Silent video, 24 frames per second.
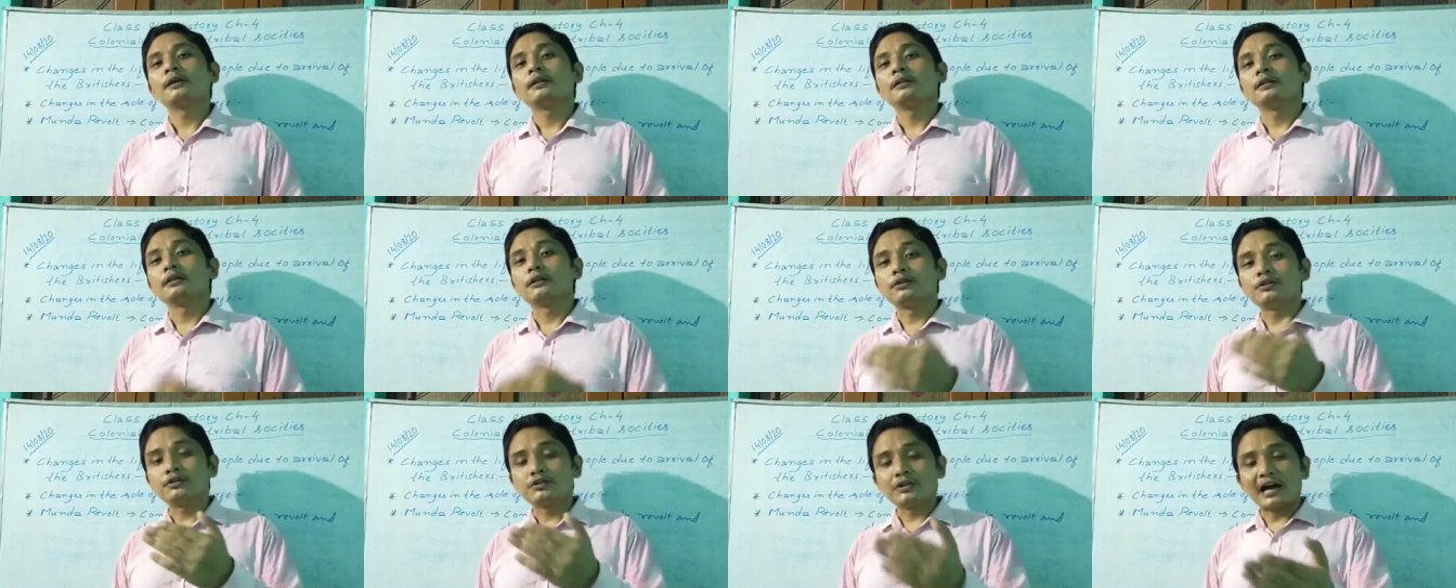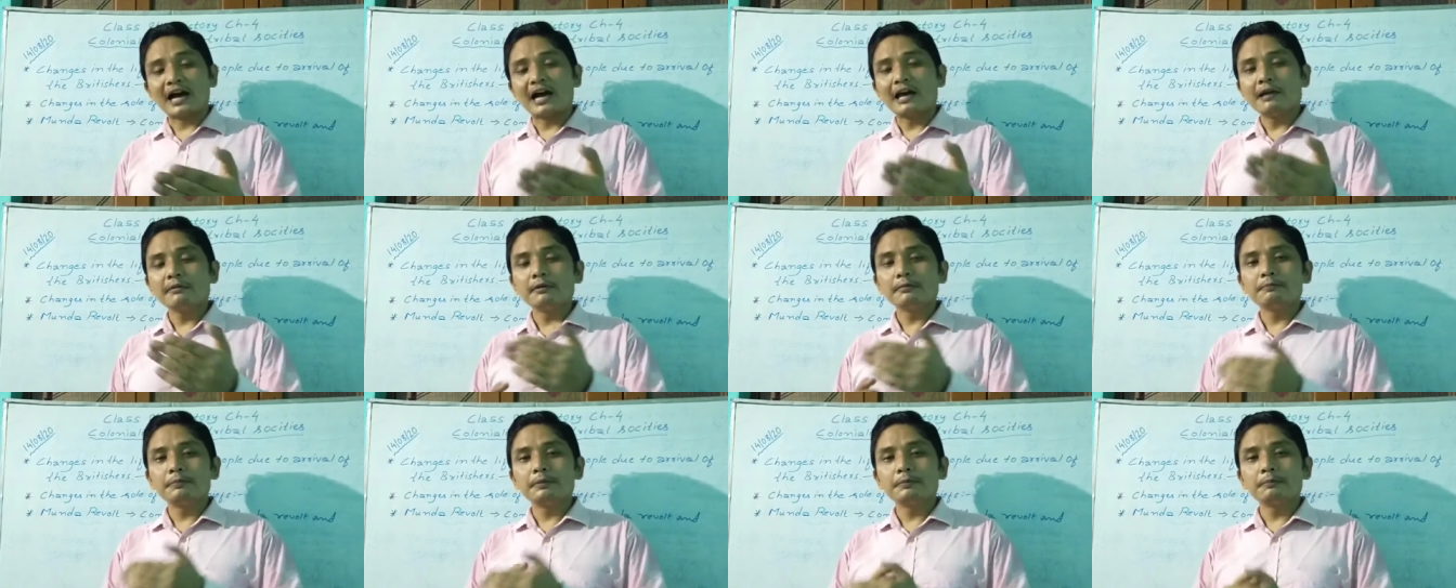the
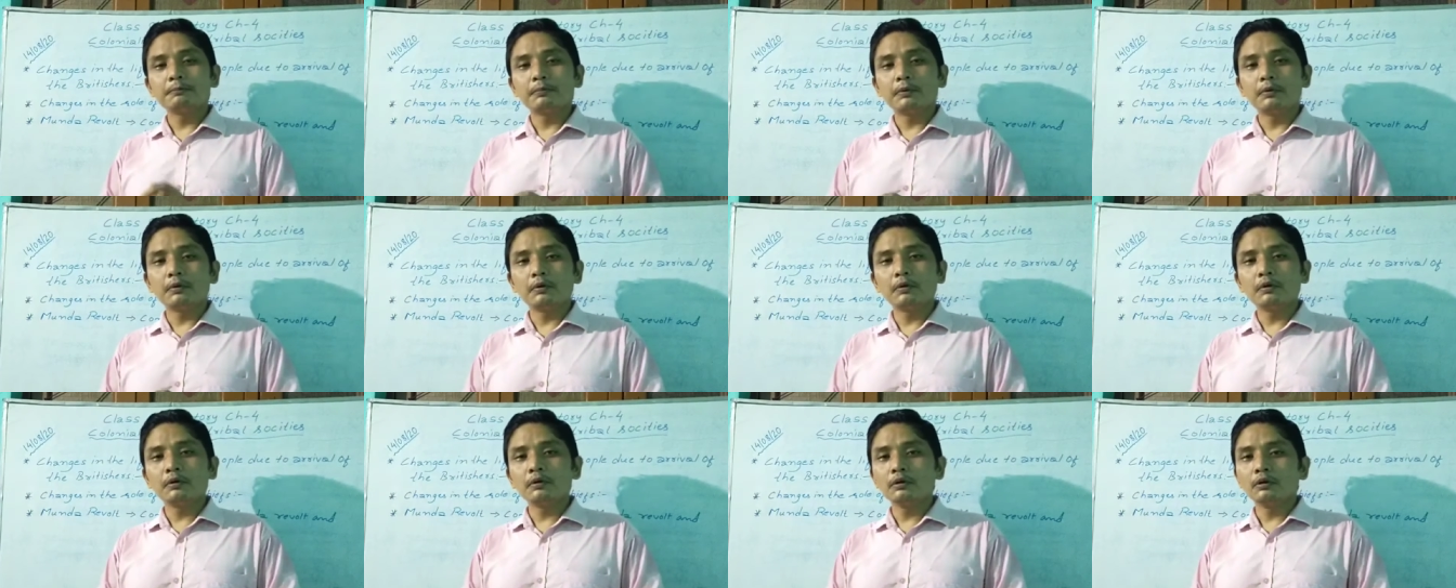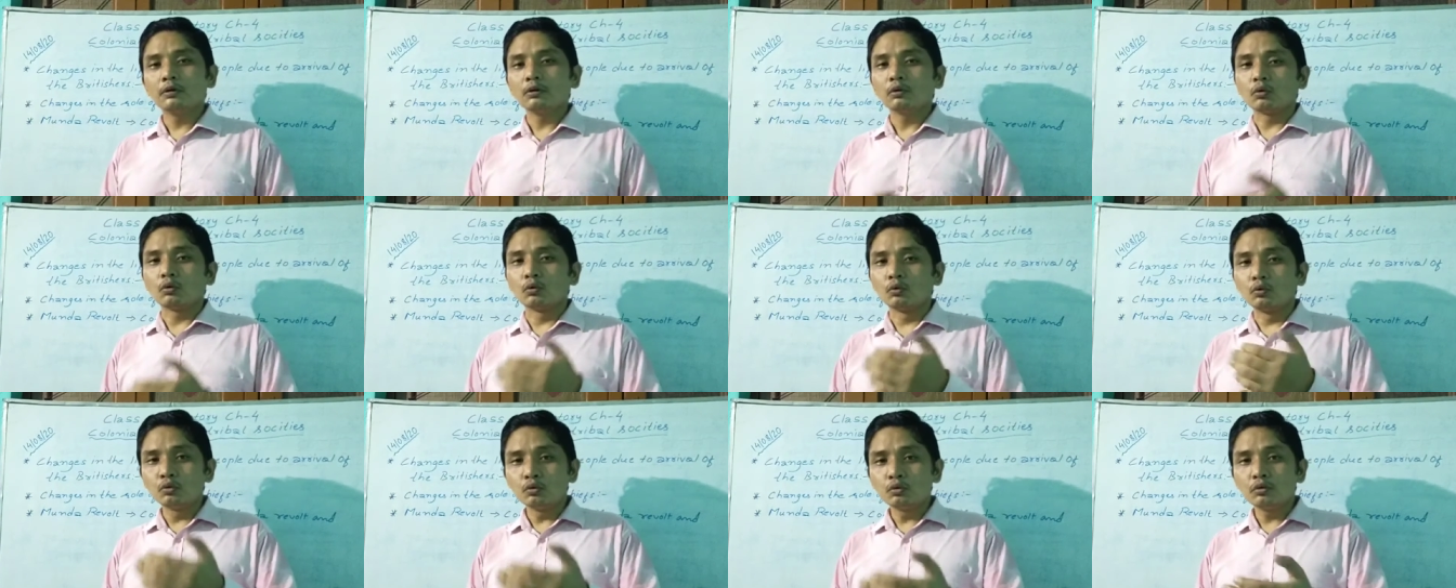tribal people
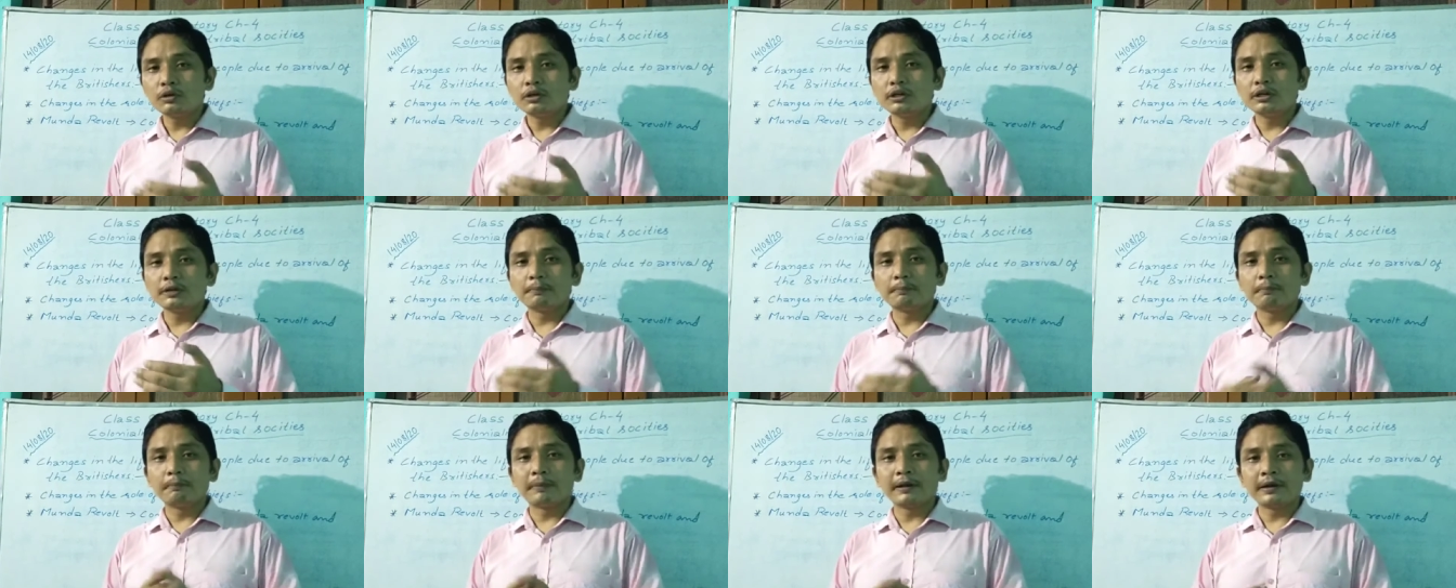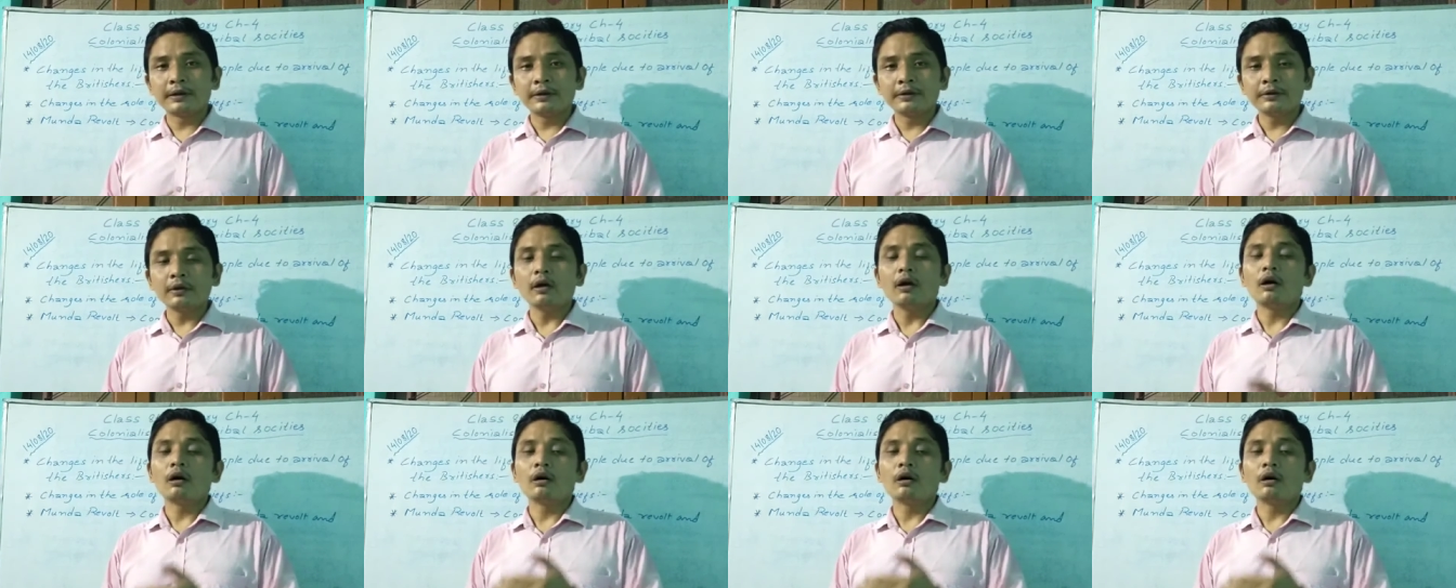who depend